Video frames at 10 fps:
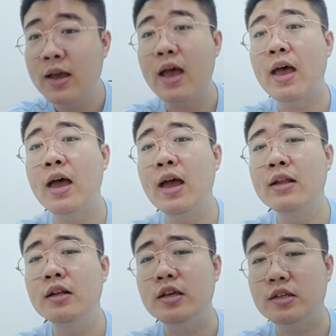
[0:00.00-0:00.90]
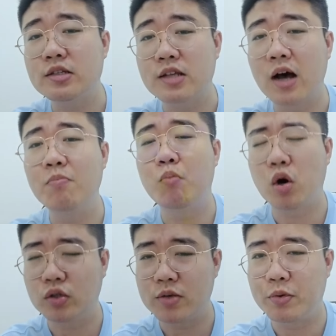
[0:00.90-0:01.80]
and is a
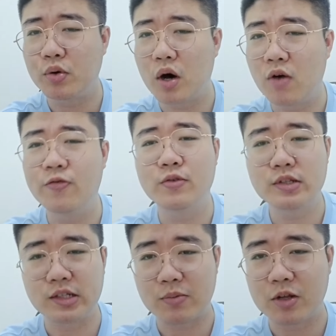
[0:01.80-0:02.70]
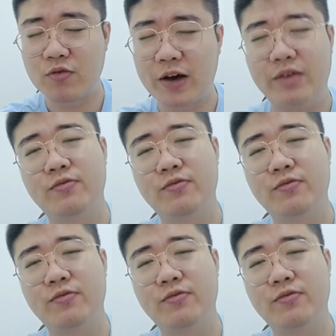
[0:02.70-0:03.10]
multiple of 75.